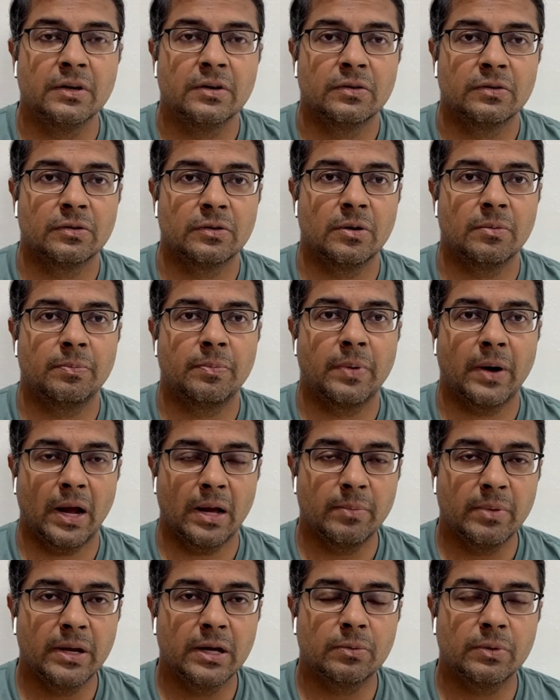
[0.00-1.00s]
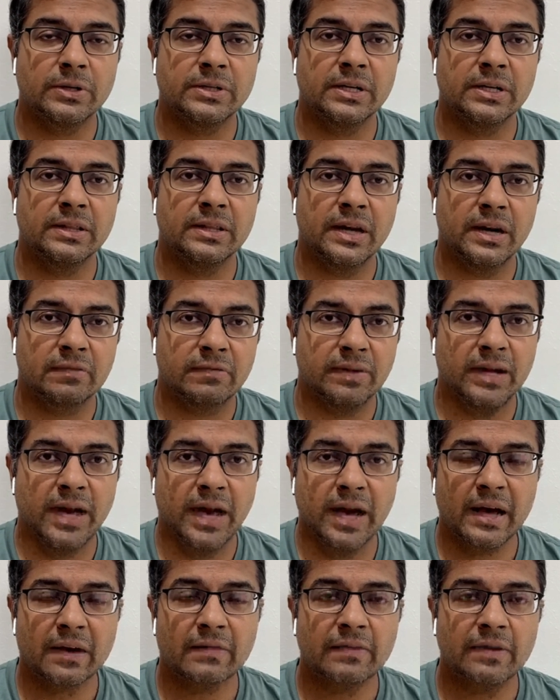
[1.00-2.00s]
So the primary question that we
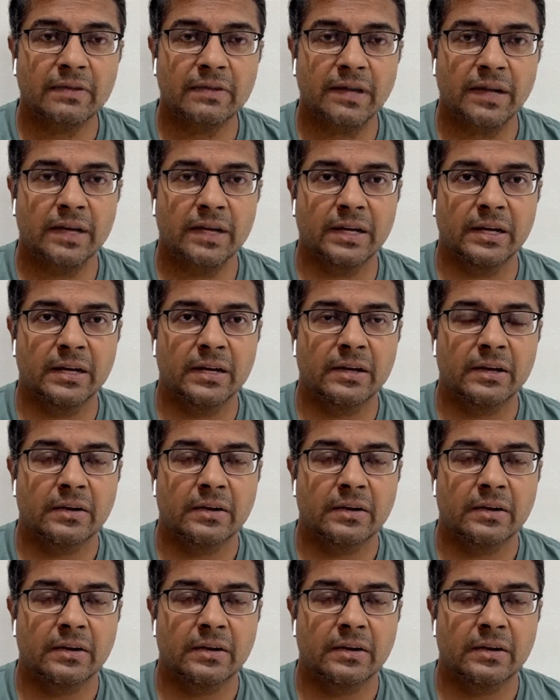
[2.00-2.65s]
have is like,